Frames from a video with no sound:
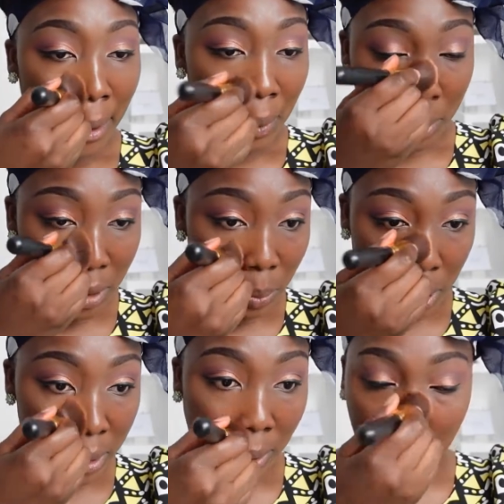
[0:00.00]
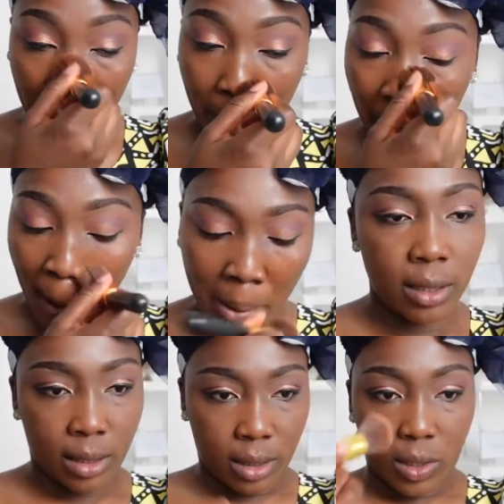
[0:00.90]
you want to beat her up
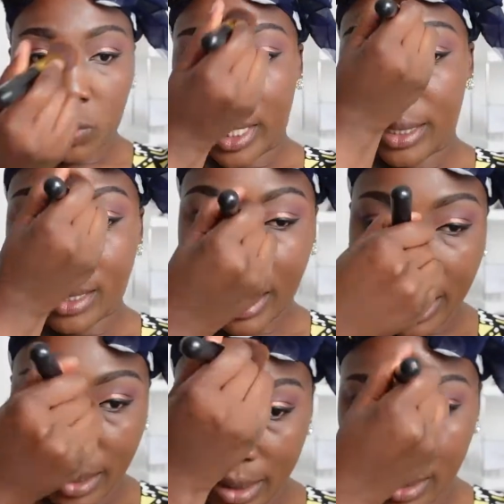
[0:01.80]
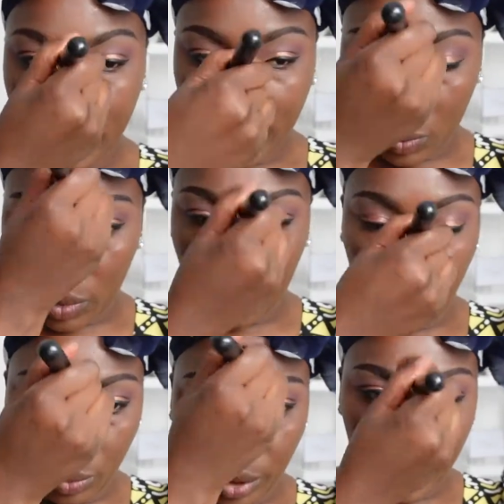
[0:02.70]
it's quite sad that
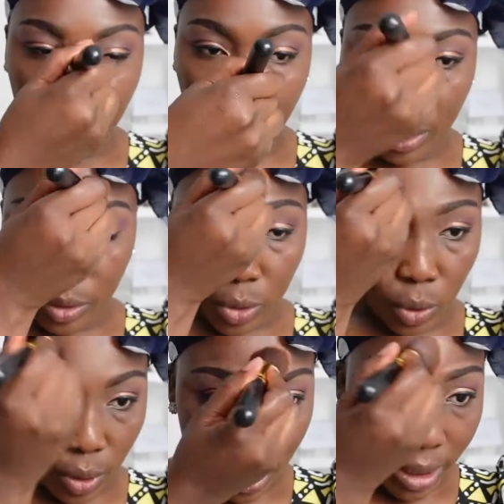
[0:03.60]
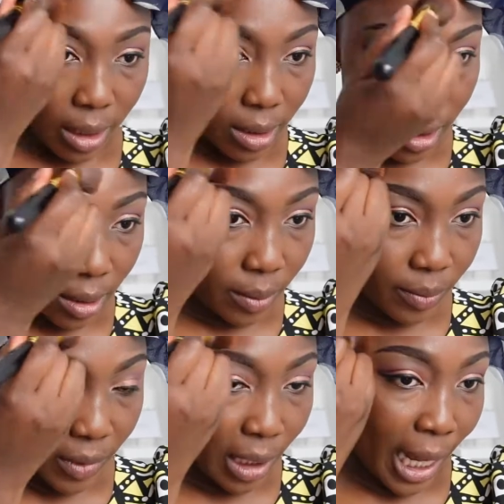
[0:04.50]
we we are being taught that
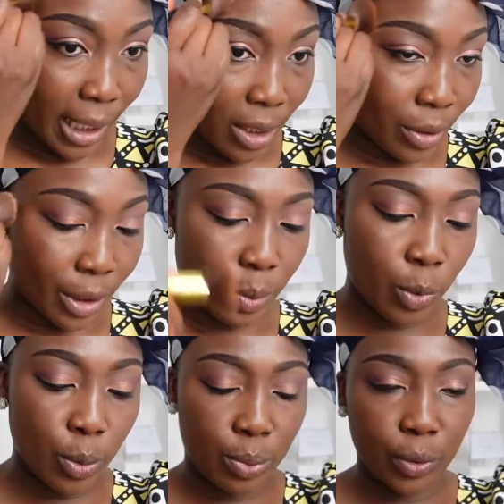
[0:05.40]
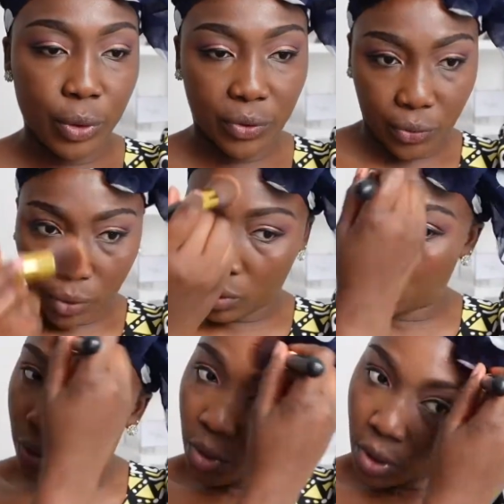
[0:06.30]
lighter is more
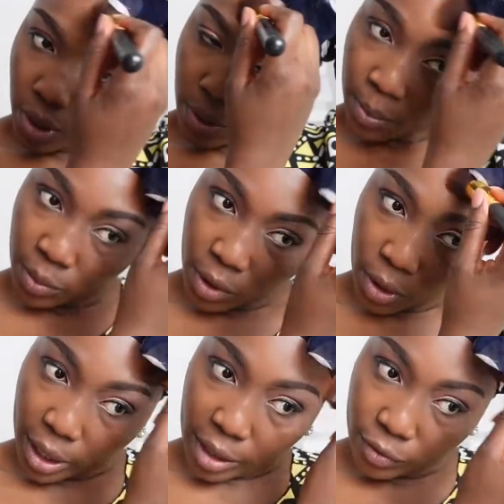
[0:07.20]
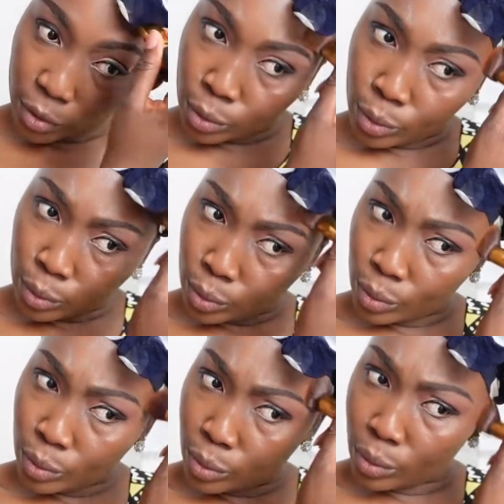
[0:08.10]
beautiful you have to
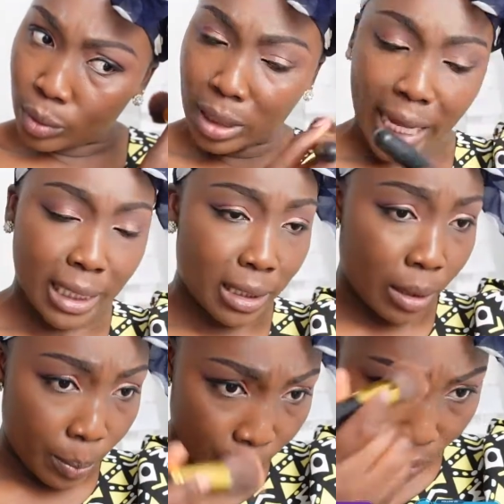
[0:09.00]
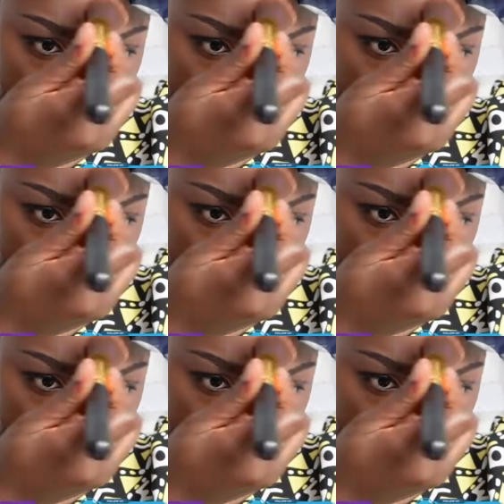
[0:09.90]
lighten up your